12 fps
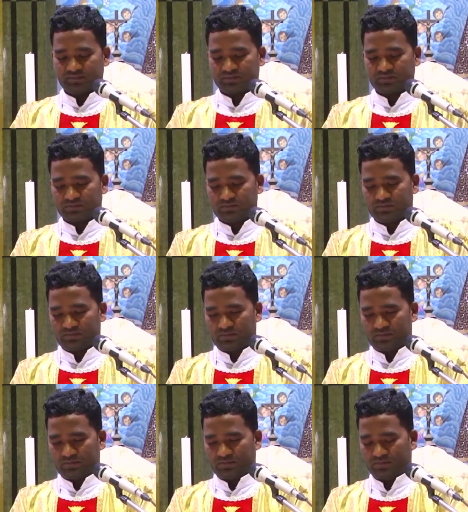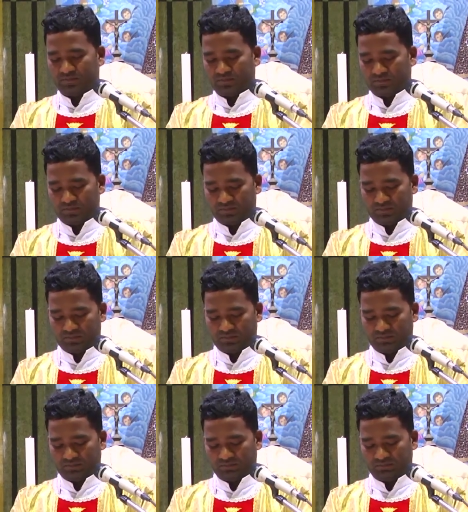
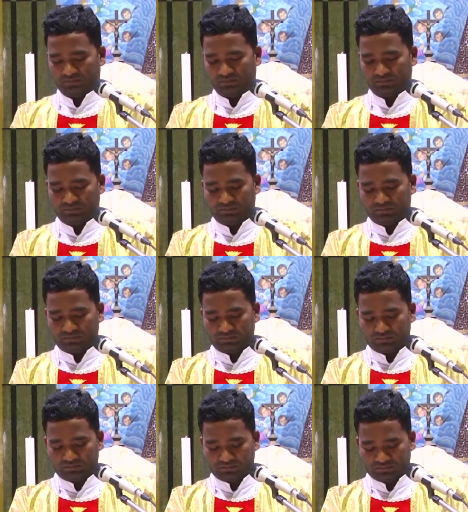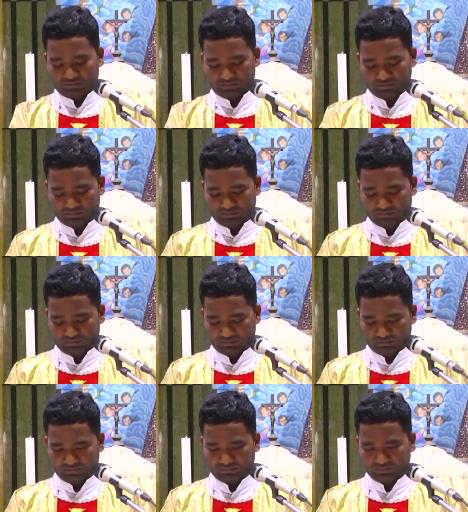
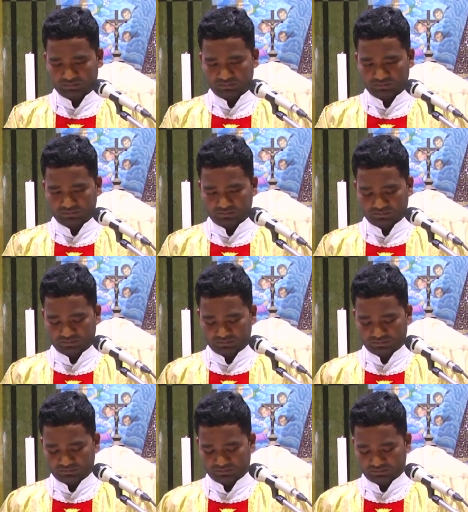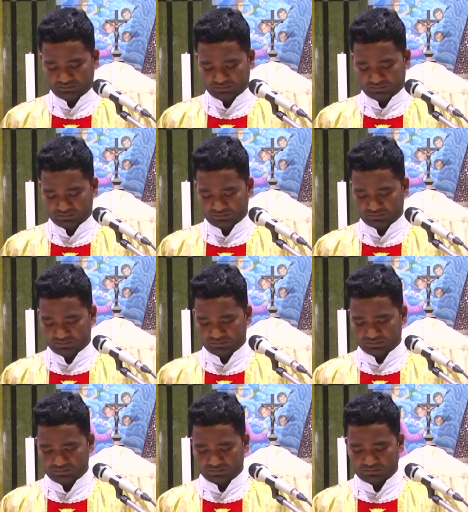
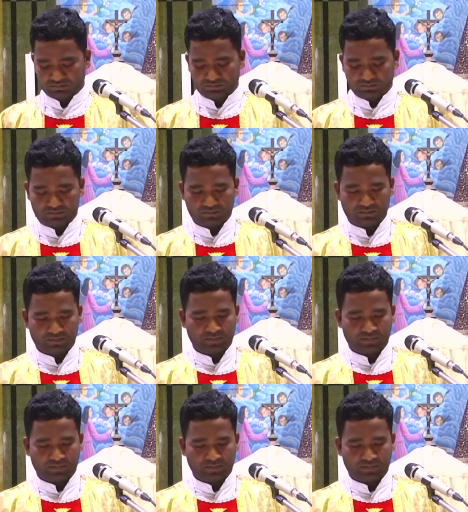[no speech]